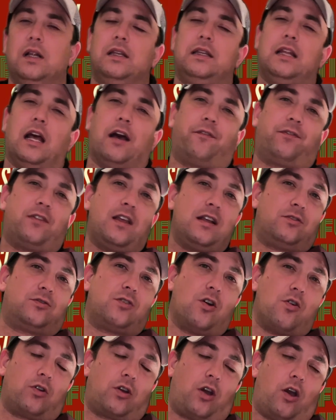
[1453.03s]
Now, if things
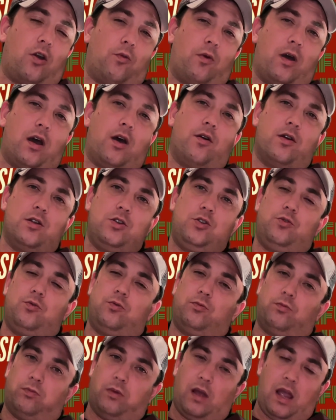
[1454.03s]
don't go well and
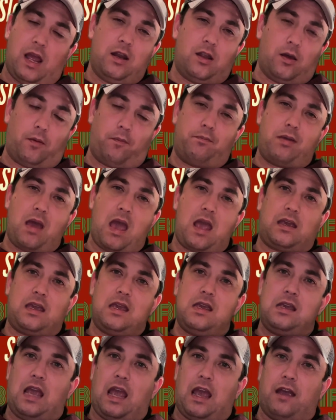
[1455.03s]
you end up
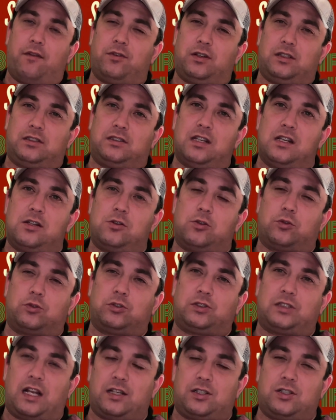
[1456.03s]
banking every single
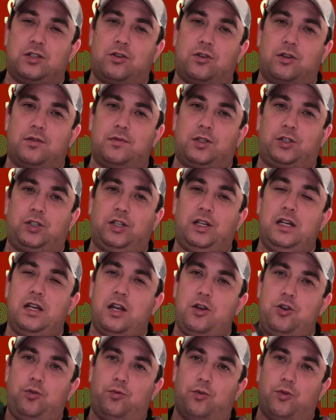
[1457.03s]
session on the machine,
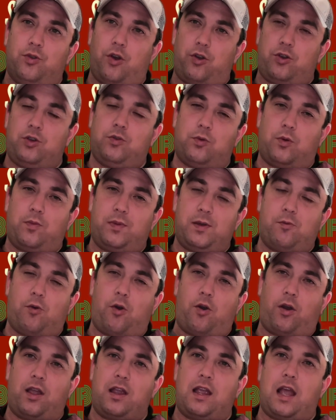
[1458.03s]
and you will know you will be
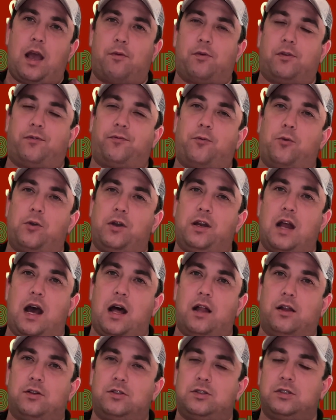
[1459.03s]
walking out with
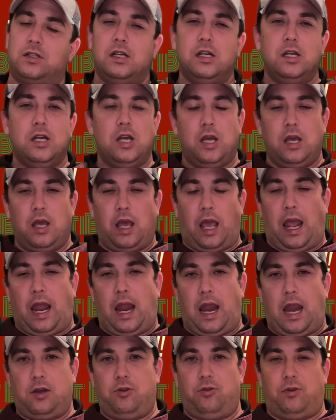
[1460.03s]
$40,
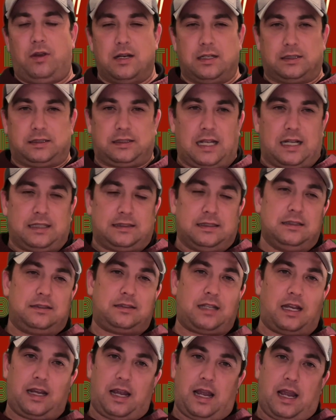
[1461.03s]
and you can assess and
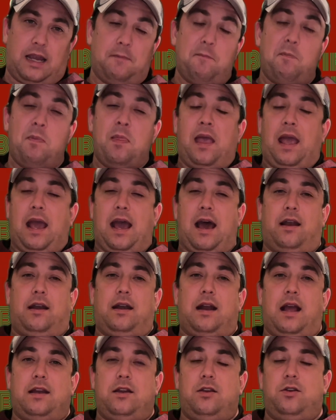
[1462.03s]
say, hey, how did
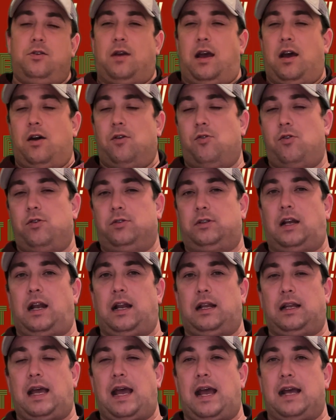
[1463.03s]
I do? How long did I
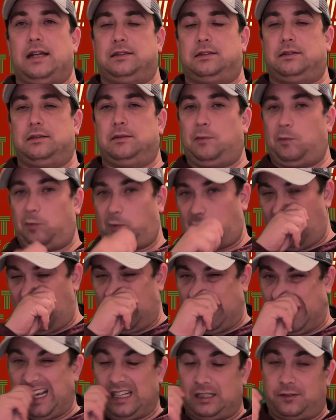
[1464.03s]
last? Did I
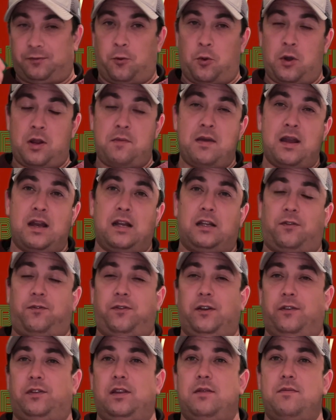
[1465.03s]
last 40 minutes,
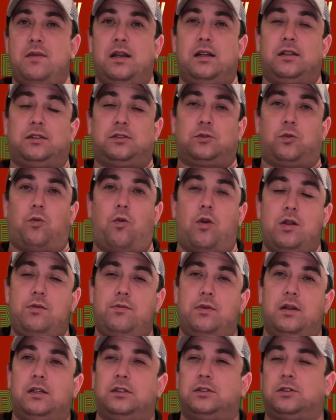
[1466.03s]
50 minutes, 20
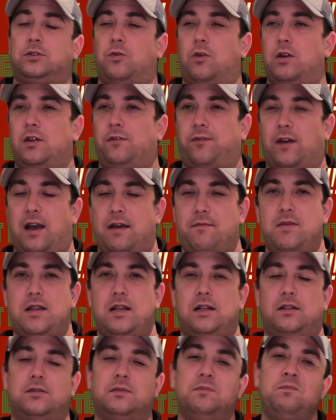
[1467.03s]
minutes, 25
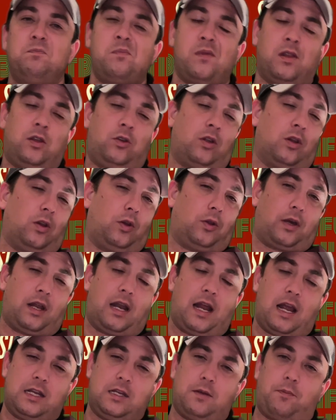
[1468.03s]
minutes? You can look at
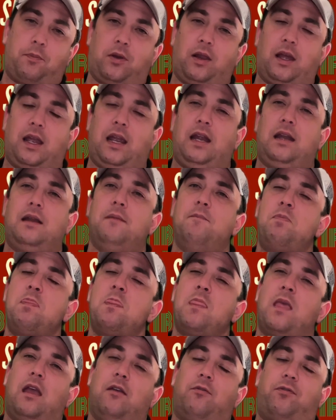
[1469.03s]
how you played
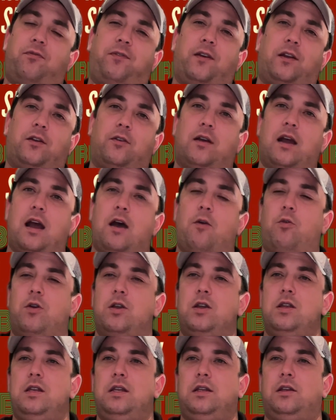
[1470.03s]
and figure out what
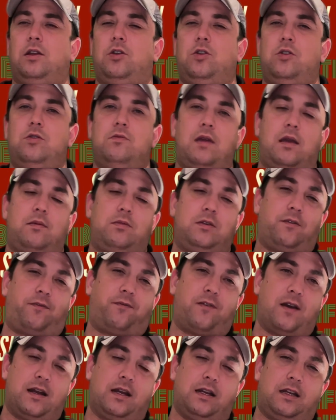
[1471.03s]
you need to do. Maybe you
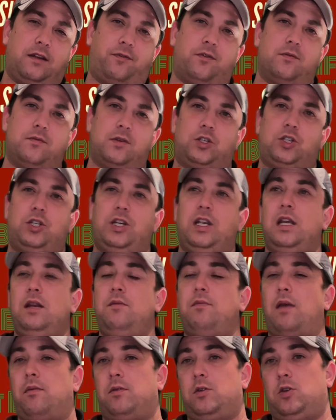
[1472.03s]
find a different machine.
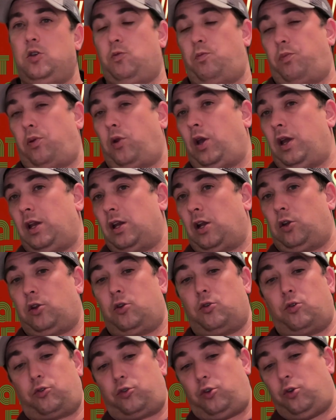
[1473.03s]
Maybe you played a
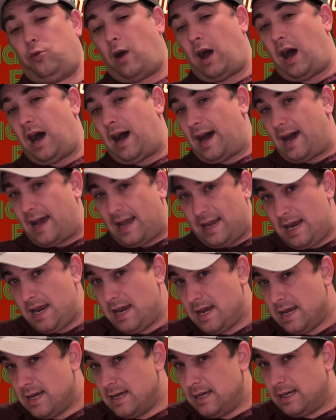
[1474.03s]
little too high.
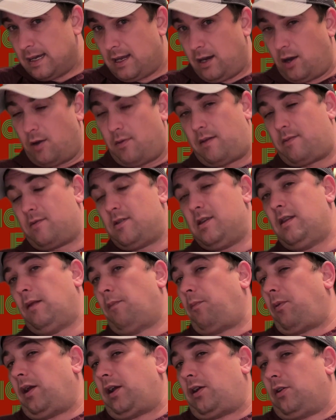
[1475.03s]
Maybe you need to
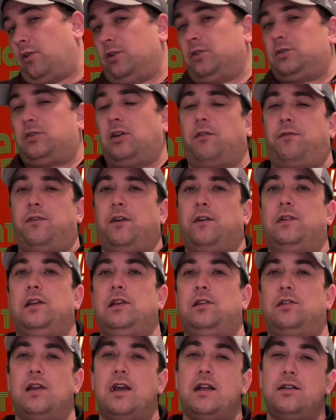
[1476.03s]
play closer to 50
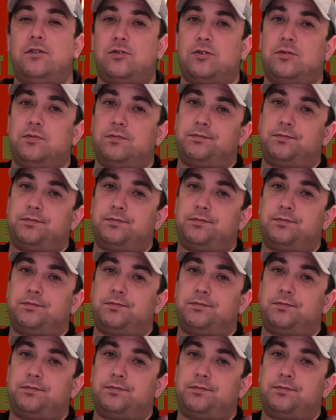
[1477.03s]
cents.